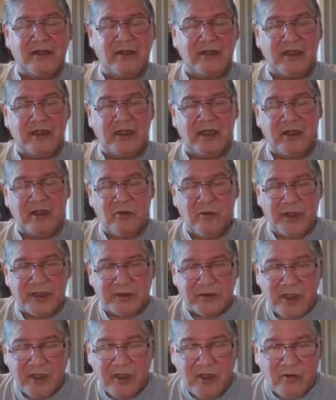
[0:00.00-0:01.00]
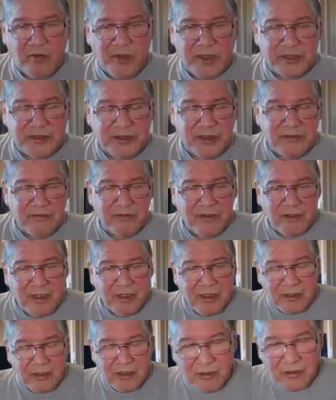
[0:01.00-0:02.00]
uh, than the West, Western
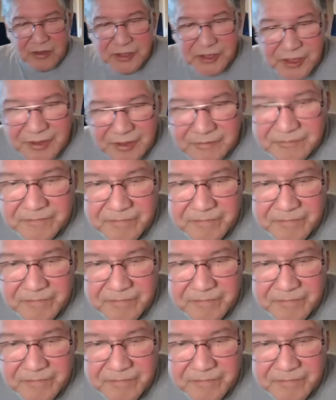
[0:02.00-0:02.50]
culture